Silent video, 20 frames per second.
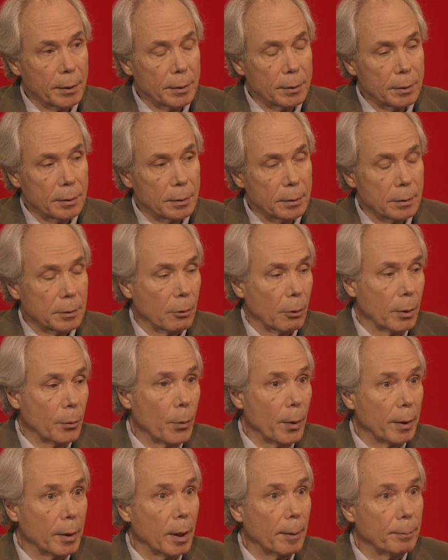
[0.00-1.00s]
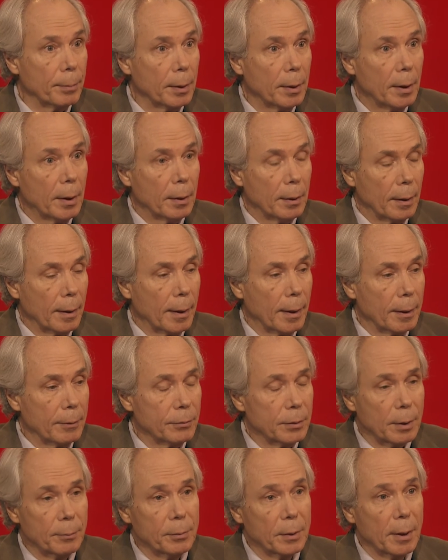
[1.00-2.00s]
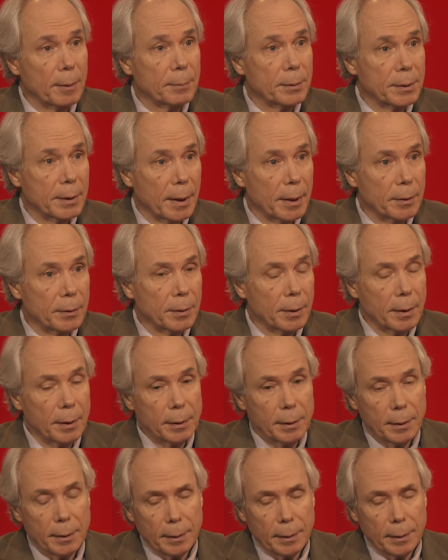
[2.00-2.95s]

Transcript: The story went up live sometime Saturday.